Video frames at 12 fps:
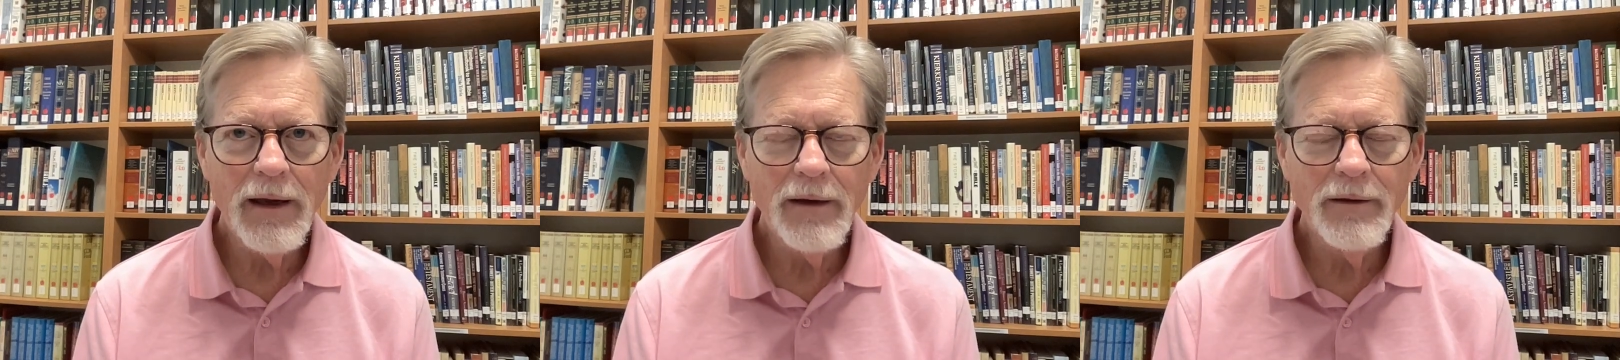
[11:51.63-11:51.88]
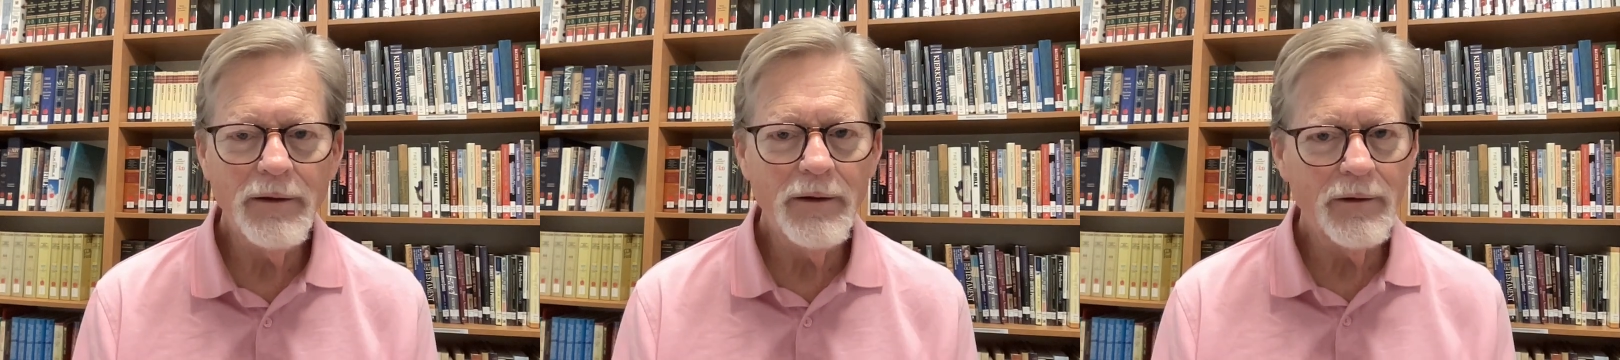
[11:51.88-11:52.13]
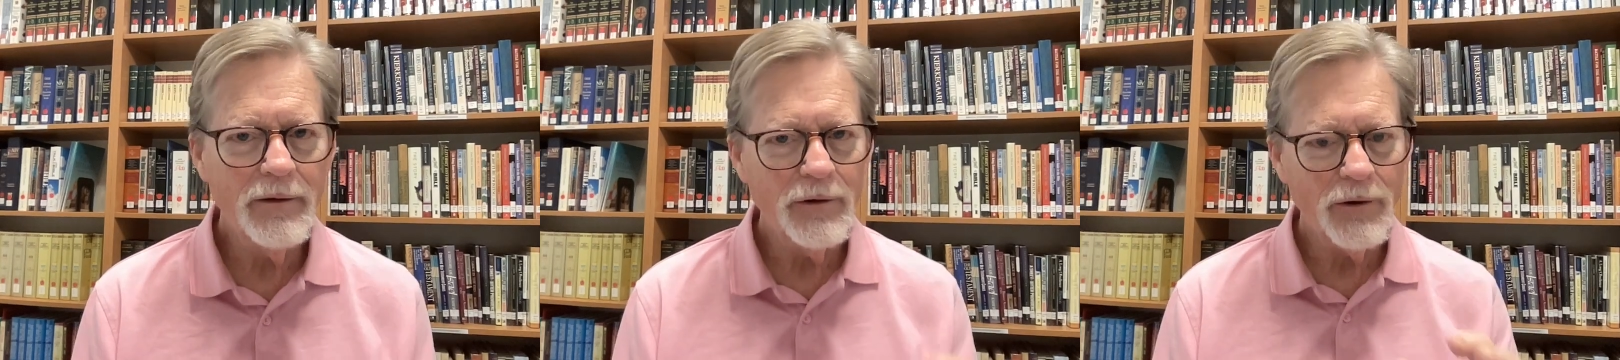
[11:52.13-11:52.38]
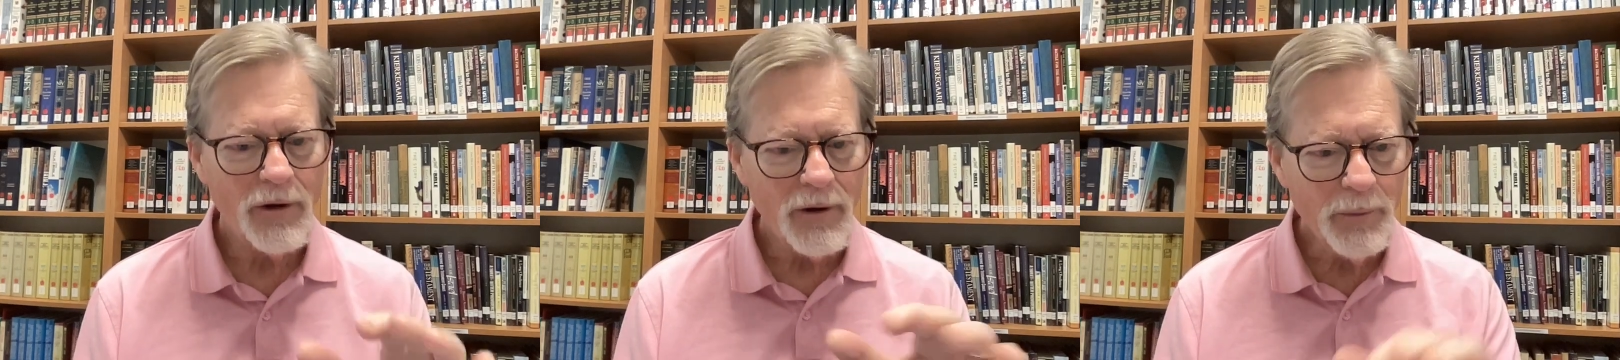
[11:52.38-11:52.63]

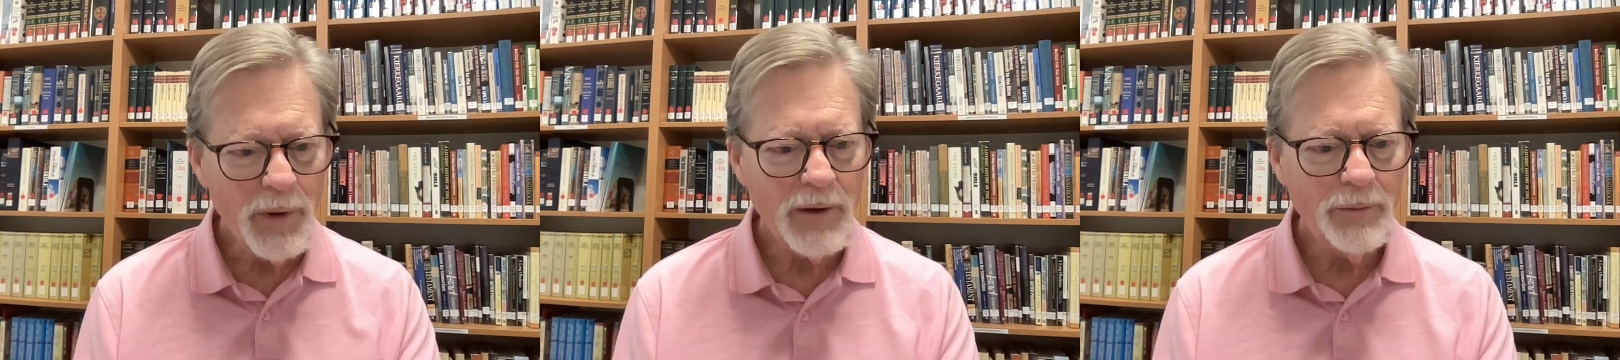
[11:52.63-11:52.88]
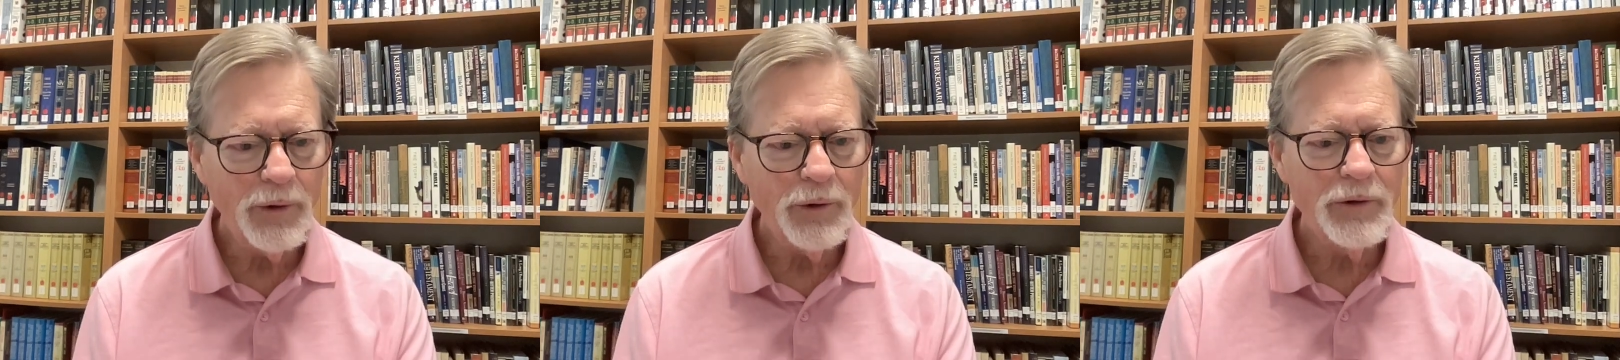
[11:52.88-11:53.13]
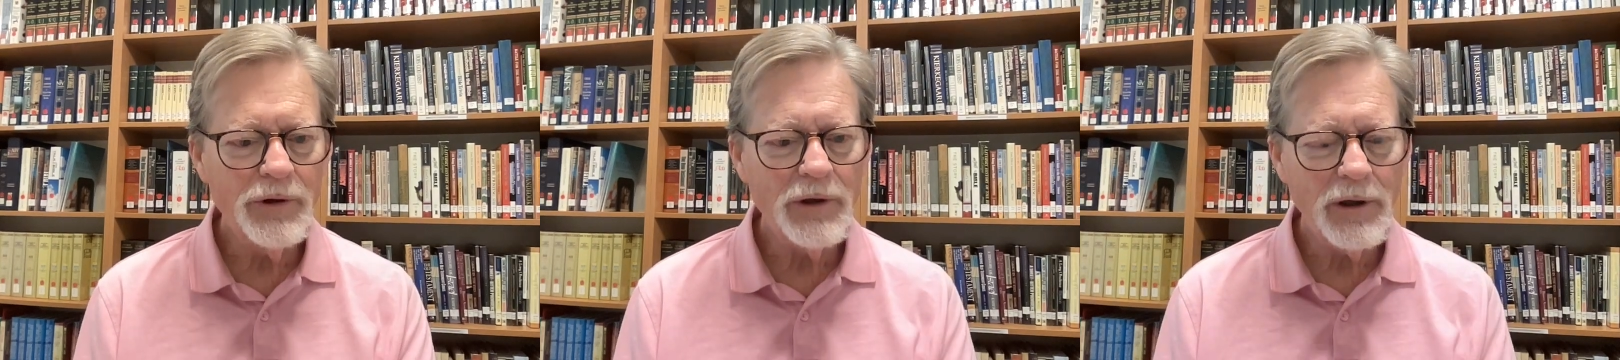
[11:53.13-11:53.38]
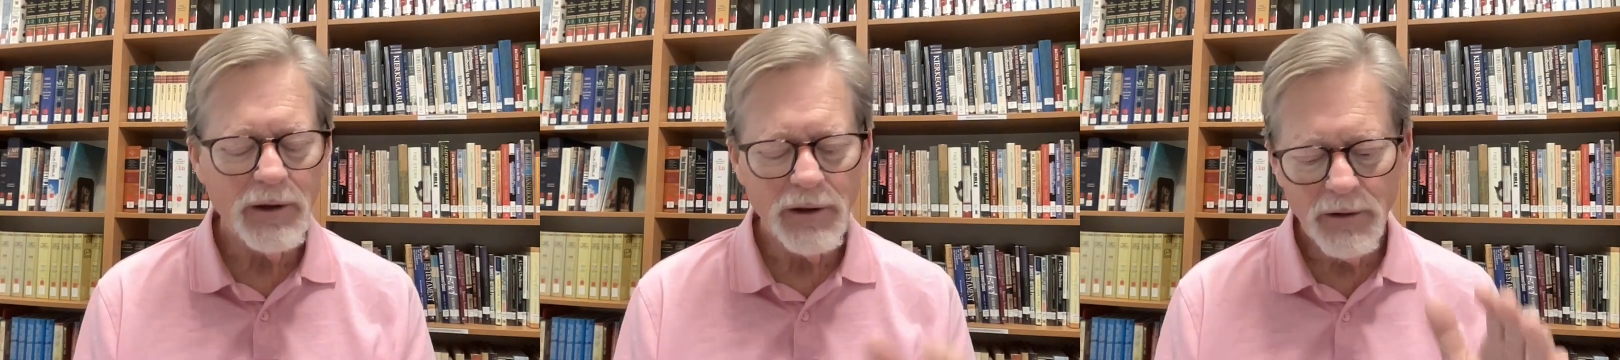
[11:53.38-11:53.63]
There are people who
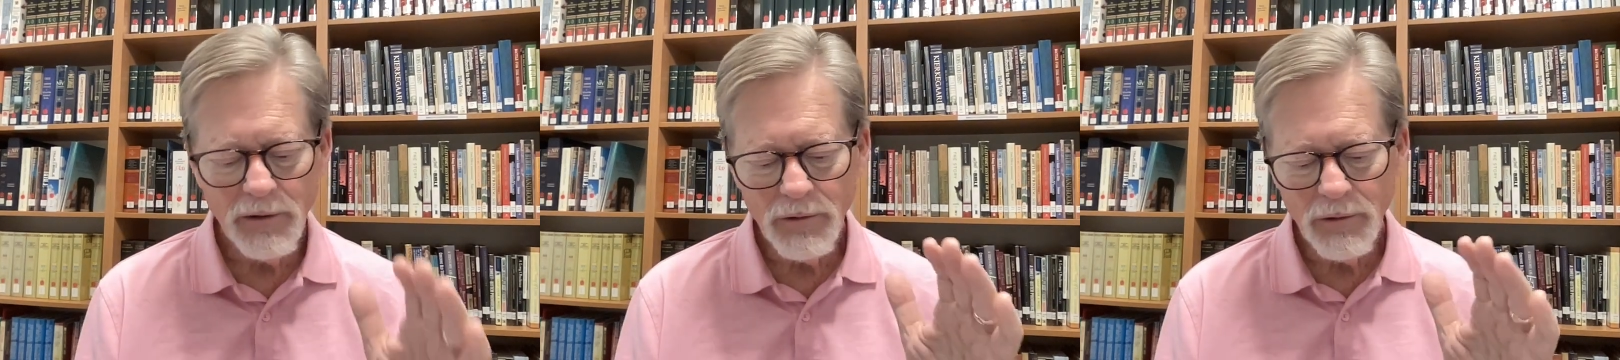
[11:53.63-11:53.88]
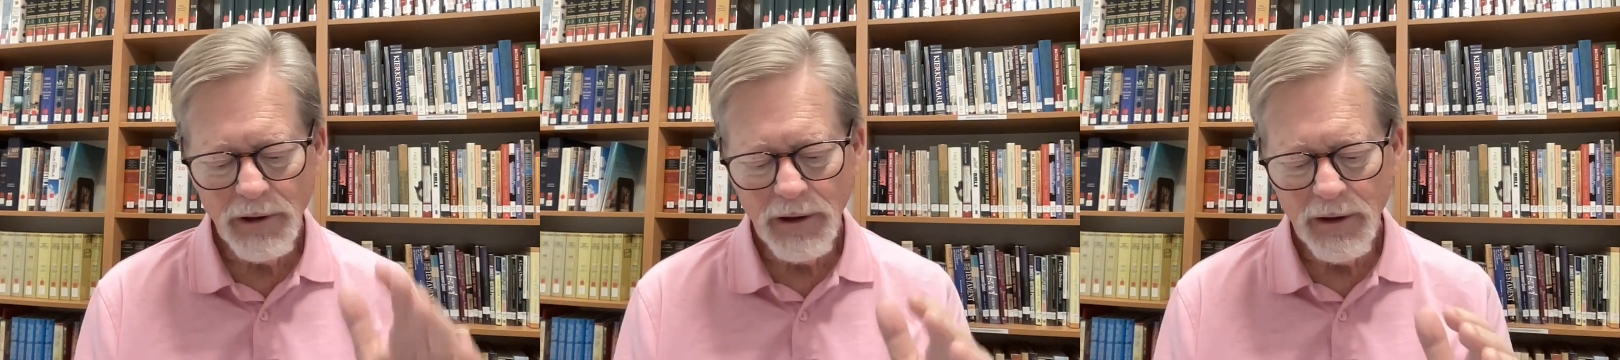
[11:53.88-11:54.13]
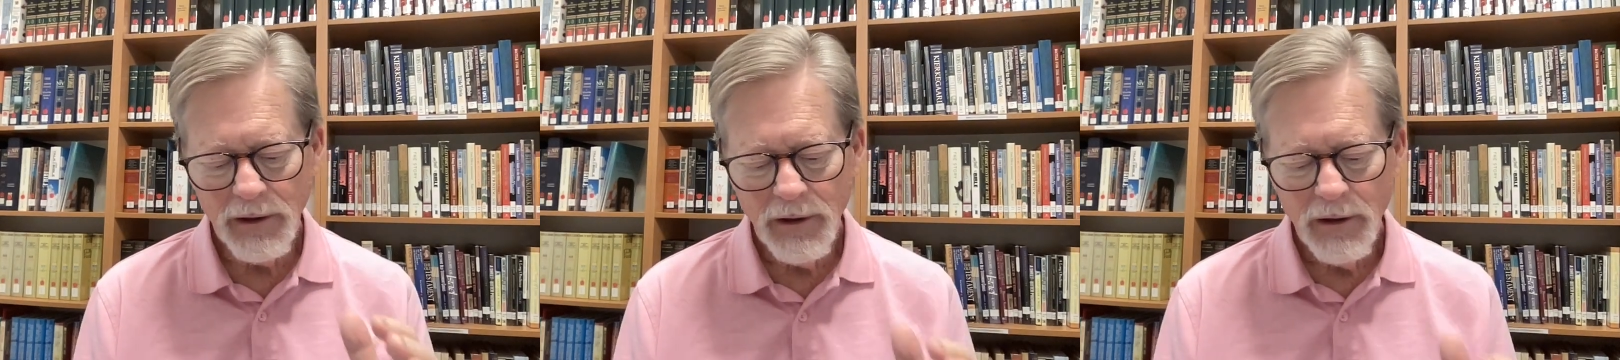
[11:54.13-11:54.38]
say, okay,